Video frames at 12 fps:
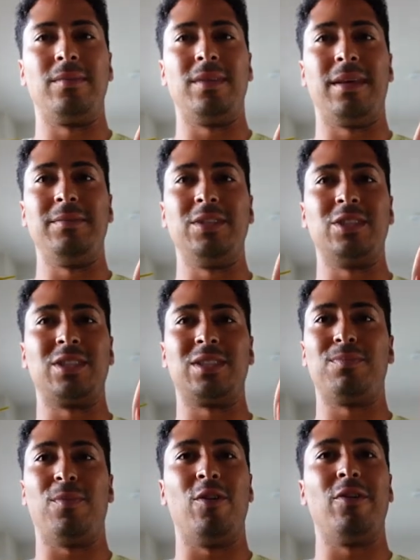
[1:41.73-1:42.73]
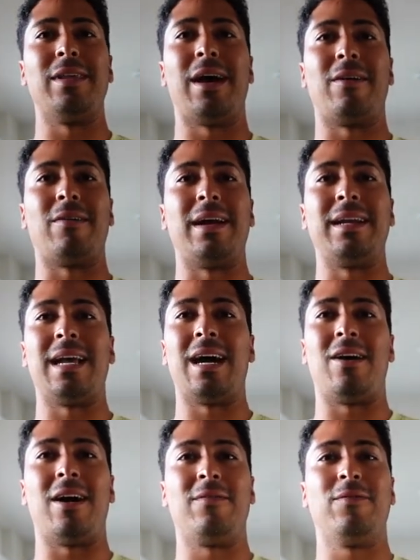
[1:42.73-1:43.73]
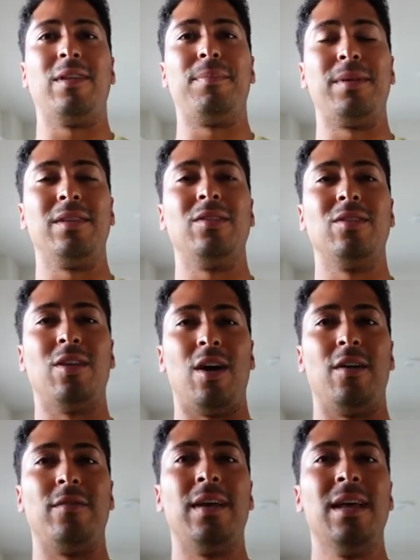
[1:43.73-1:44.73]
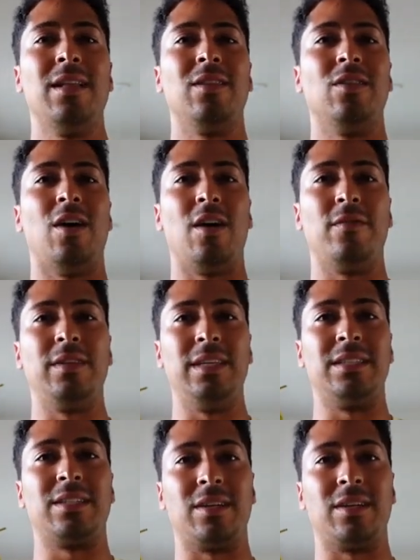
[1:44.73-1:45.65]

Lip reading: Let me just spoil that right now. I flipping love these